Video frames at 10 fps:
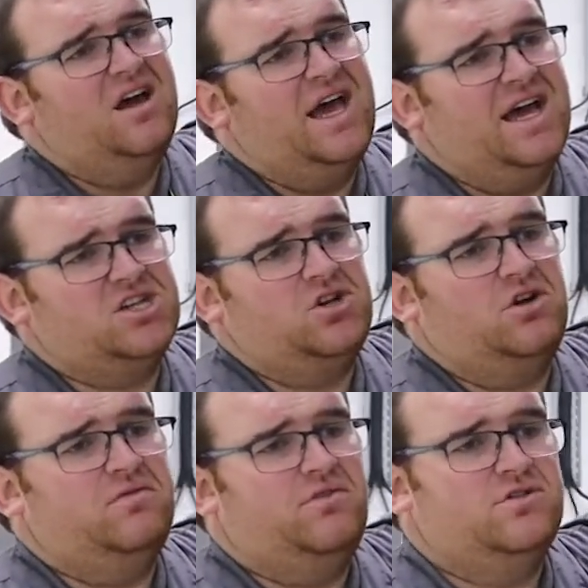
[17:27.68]

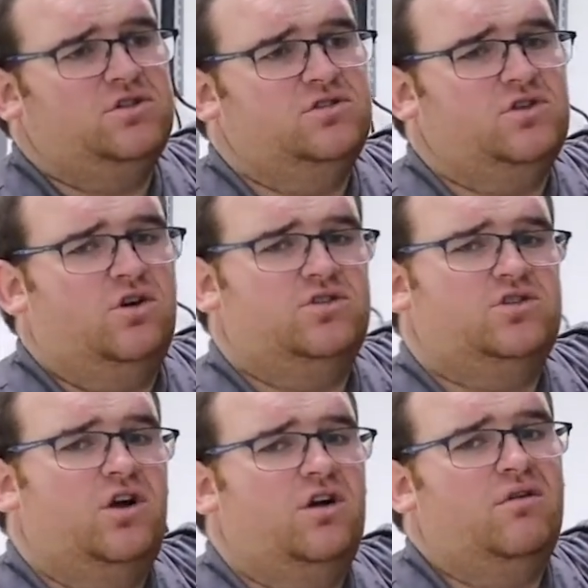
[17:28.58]
external functions on
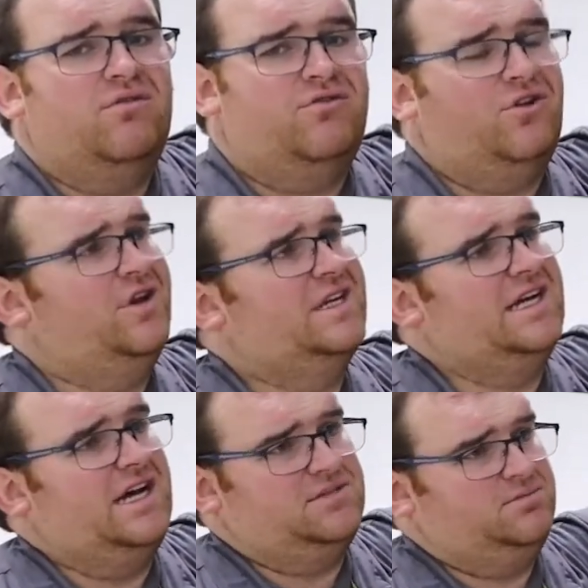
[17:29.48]
certain front
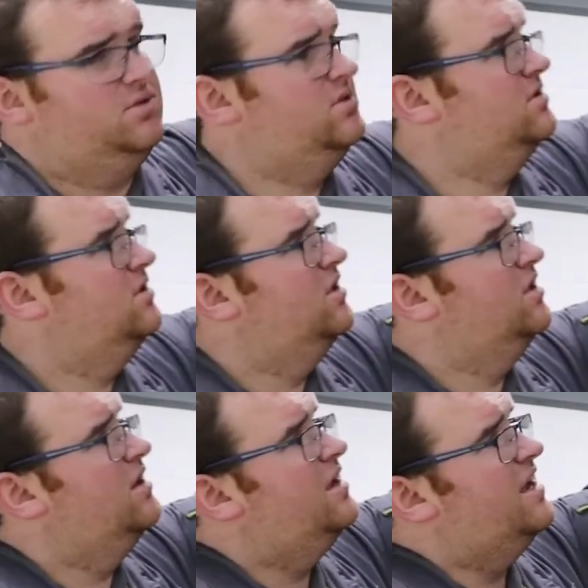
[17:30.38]
attachments.
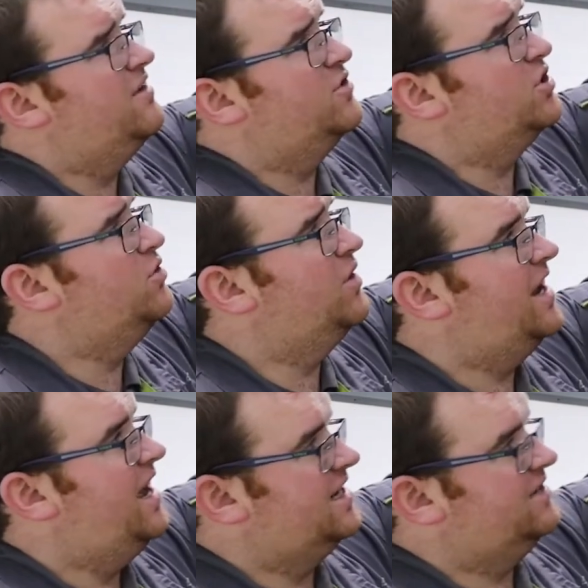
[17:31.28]
If we do want to
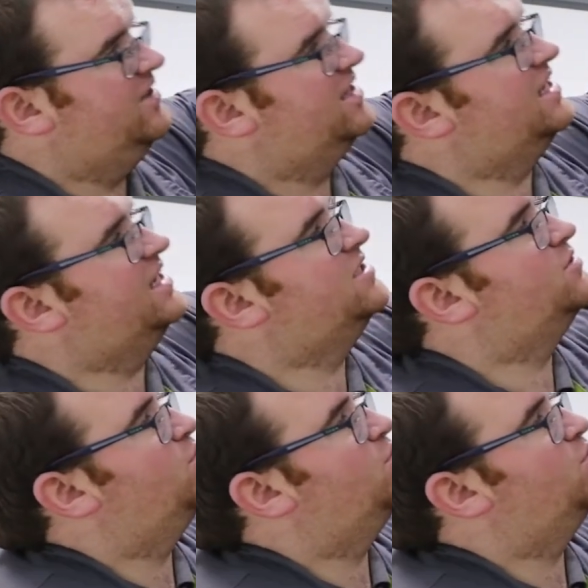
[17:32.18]
activate these,